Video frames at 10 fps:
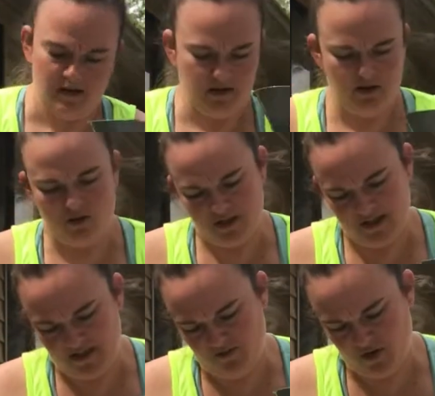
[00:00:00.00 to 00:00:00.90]
You're just
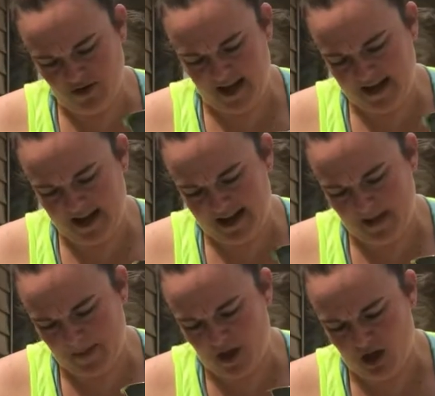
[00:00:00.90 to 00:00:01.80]
gonna fill that guy
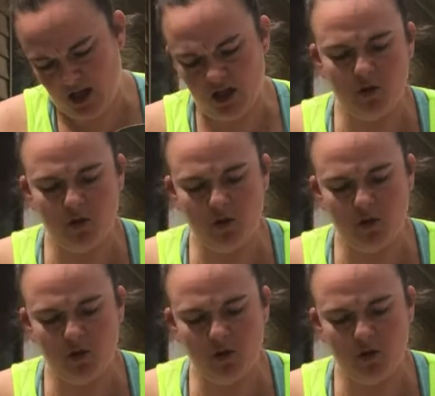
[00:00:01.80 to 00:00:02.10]
up all